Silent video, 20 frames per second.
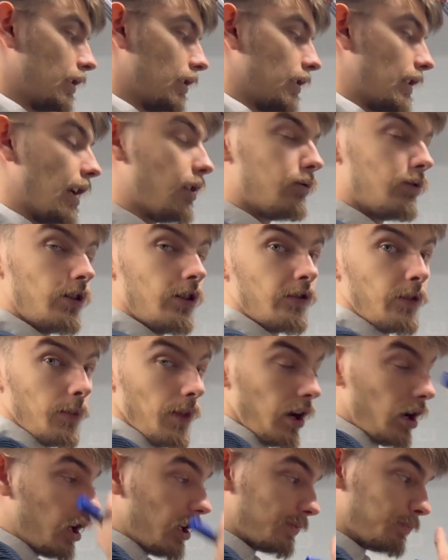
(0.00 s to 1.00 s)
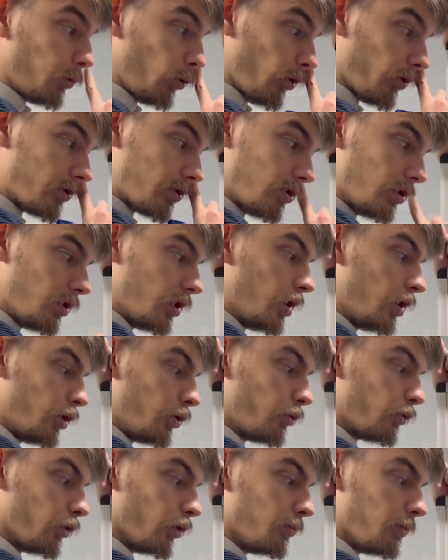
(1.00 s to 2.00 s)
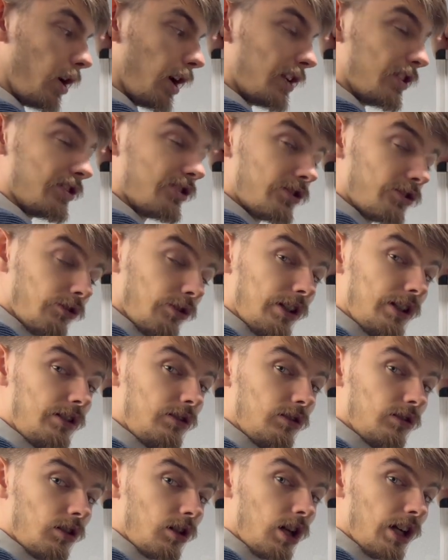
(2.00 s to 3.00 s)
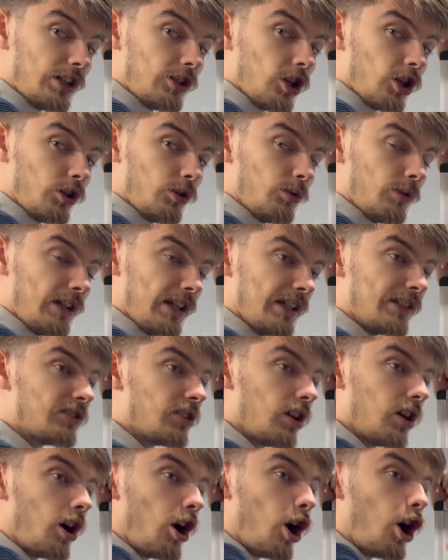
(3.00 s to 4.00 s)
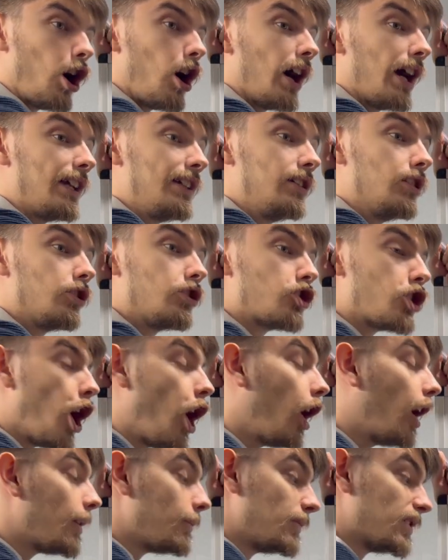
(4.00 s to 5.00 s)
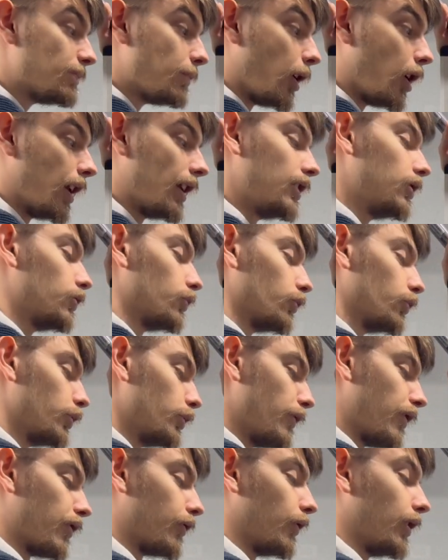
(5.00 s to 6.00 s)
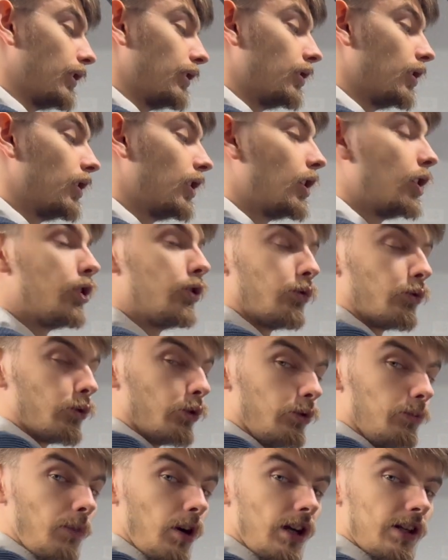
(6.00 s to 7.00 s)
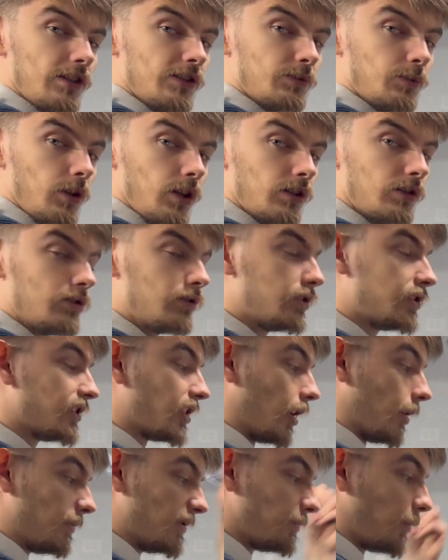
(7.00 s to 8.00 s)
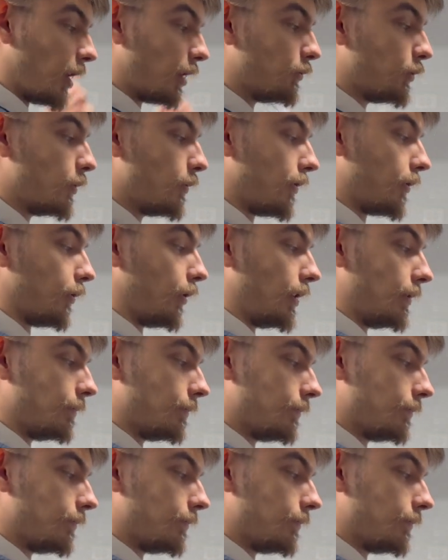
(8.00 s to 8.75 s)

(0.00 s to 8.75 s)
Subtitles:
Now, from the last board, root minus 3, I know is I times by root 3. Root minus 1 times by root 3.